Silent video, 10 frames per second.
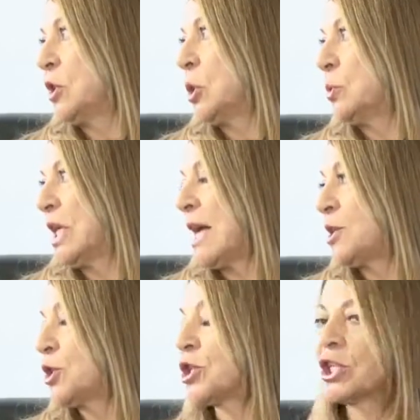no
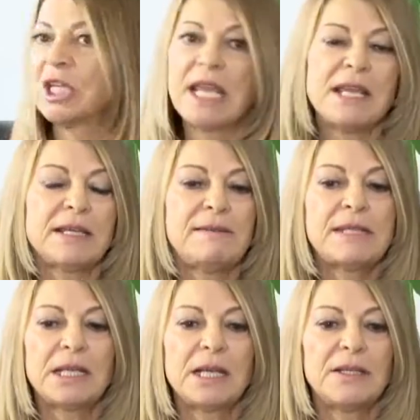touch, and
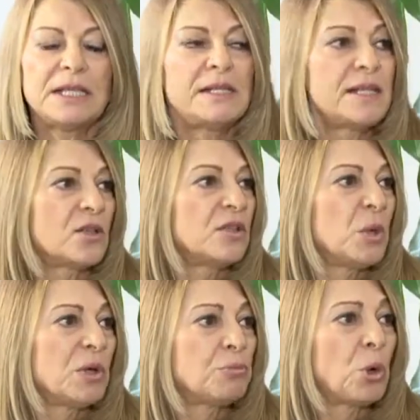this is only
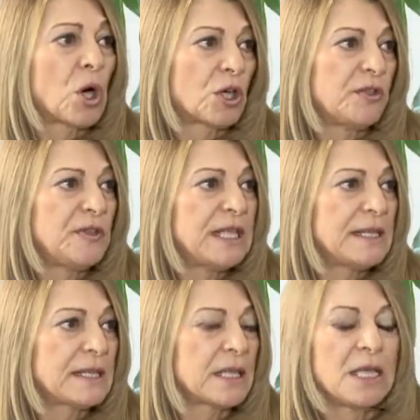one part of
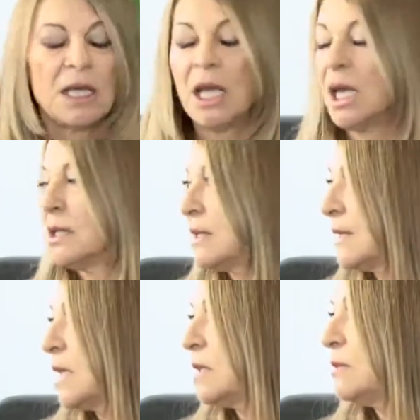it. The
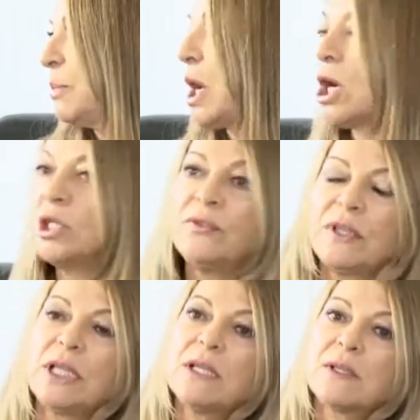second part of
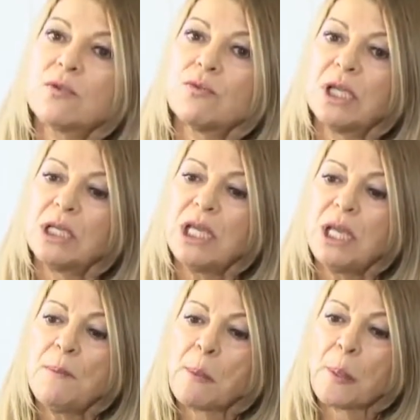it is
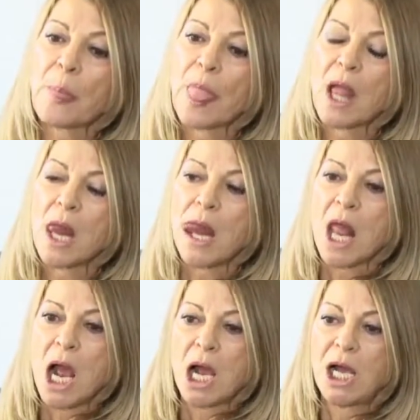really
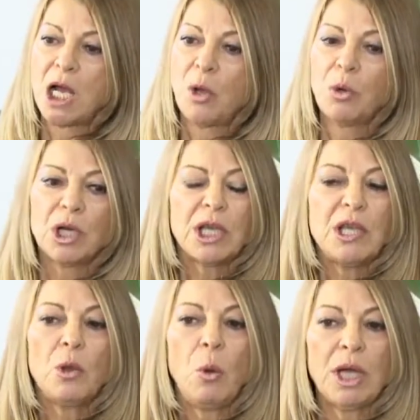
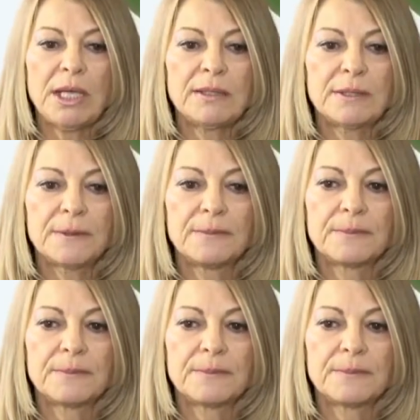working with